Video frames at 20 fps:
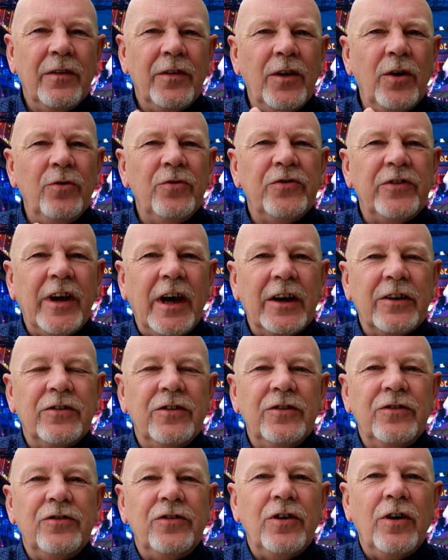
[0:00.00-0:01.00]
Those
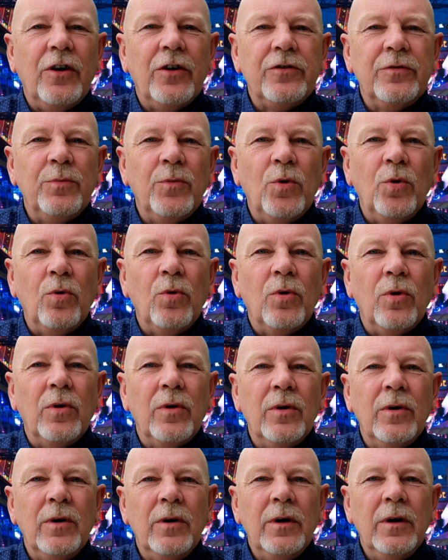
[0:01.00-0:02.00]
taxis charge more
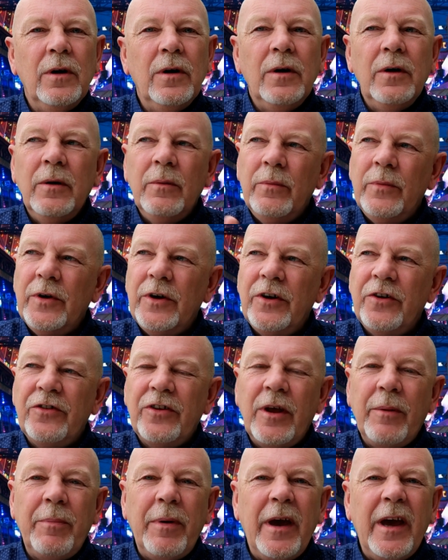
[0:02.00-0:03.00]
because
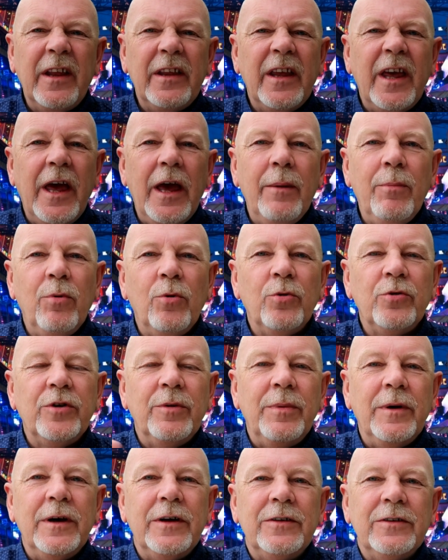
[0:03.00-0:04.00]
they're paying the airport a
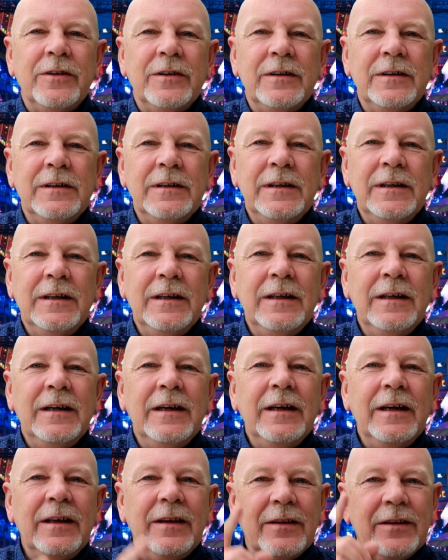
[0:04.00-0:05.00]
bit.
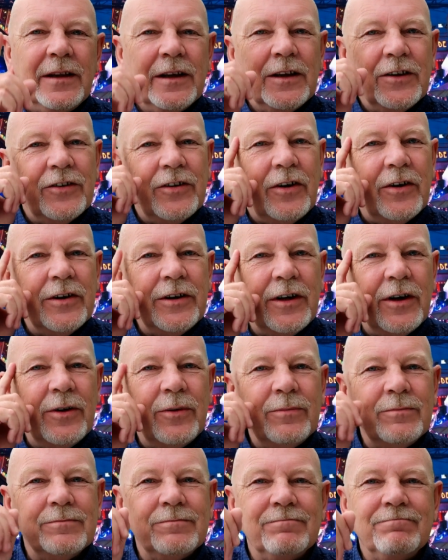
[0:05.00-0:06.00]
Thinks, I know,
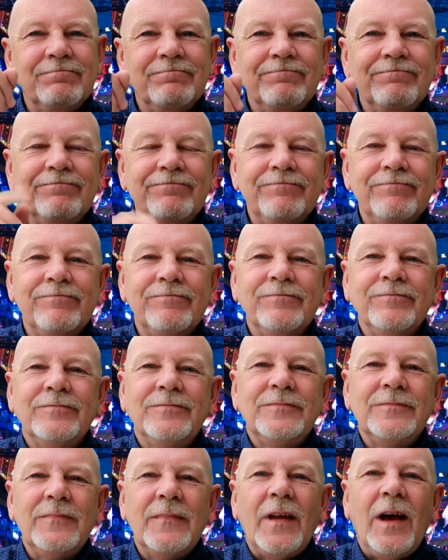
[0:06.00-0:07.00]

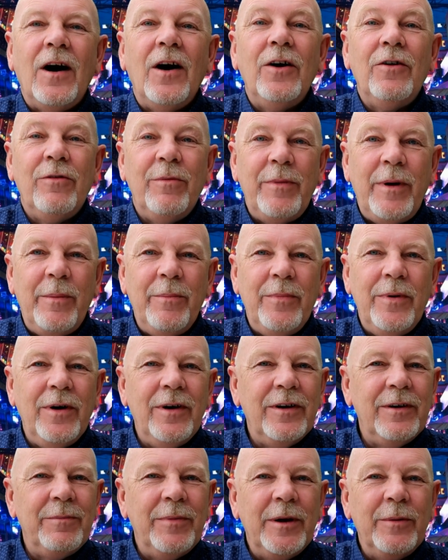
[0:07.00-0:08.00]
I remember
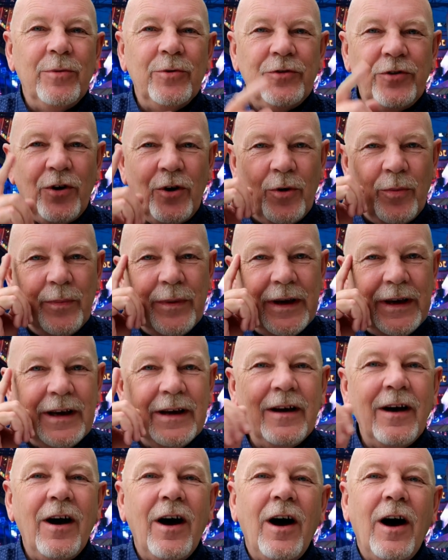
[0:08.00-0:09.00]
people told me,
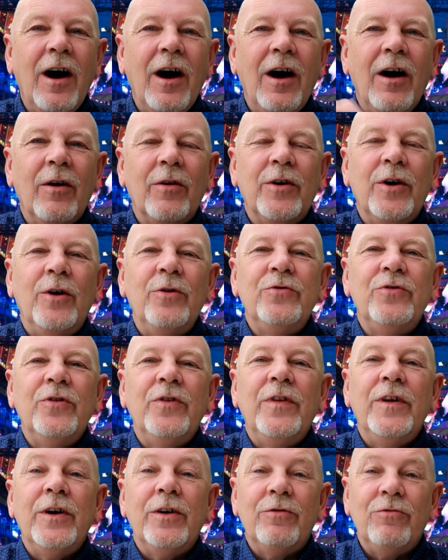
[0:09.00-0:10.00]
I'll go to
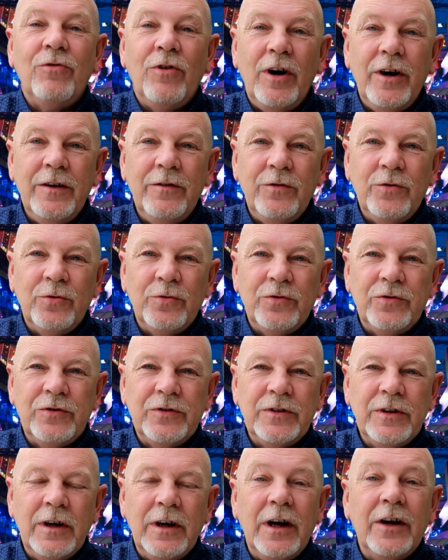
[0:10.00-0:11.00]
the arrivals,
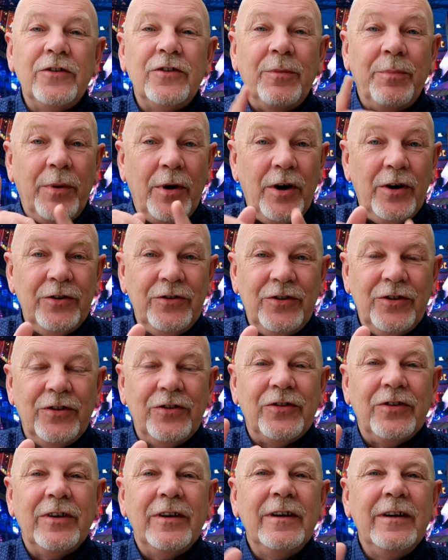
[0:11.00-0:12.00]

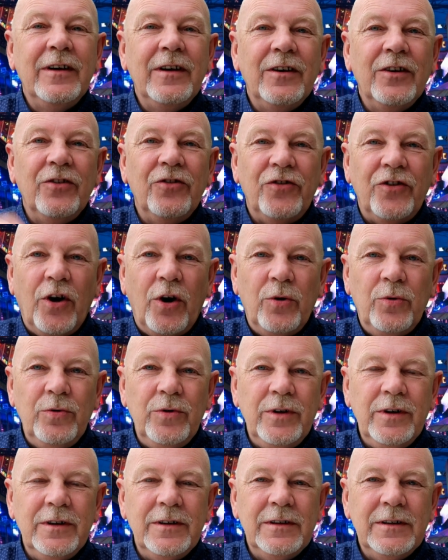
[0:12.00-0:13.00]
departures
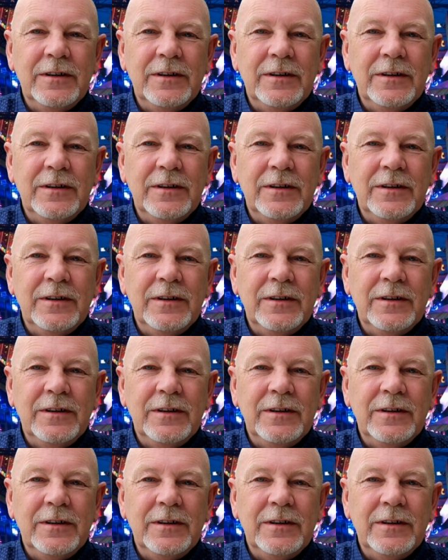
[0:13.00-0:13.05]
zone